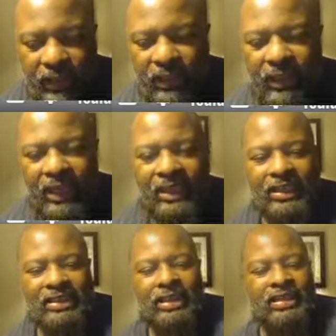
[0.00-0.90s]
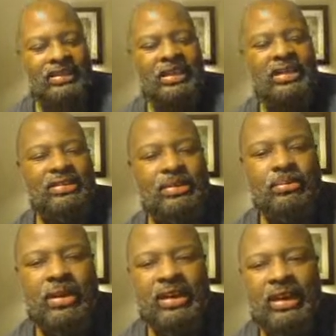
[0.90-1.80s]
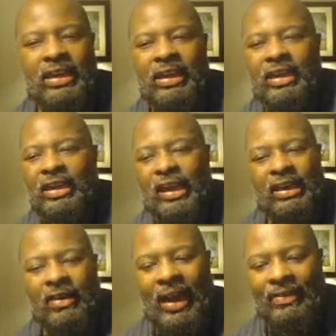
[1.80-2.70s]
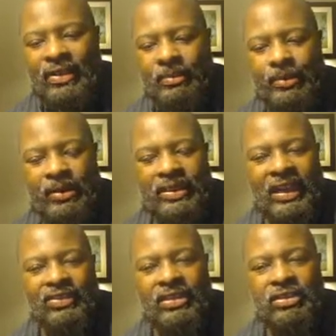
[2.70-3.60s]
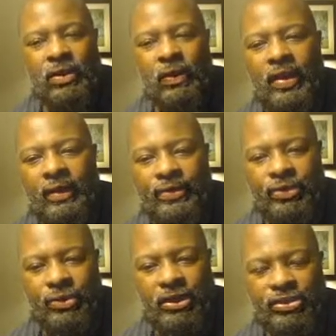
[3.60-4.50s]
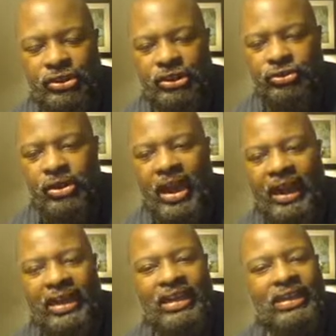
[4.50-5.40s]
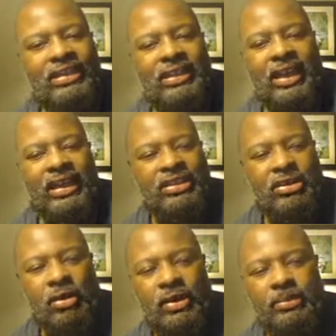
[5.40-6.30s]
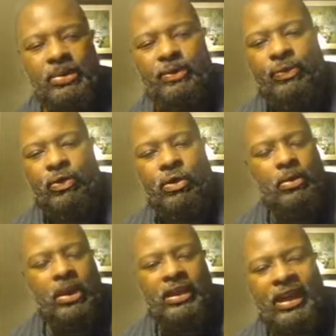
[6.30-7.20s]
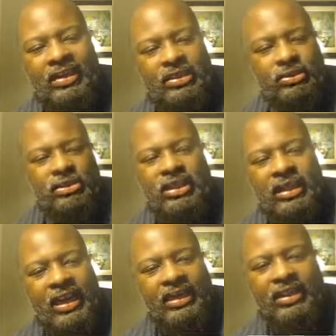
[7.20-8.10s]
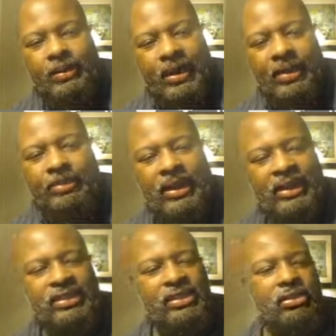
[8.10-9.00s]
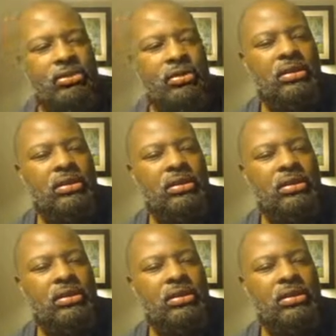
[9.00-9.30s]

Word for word: that saves them money. They don't have to build out this whole infrastructure and track. Like, it's already built for them. All they have to do is connect their pipeline to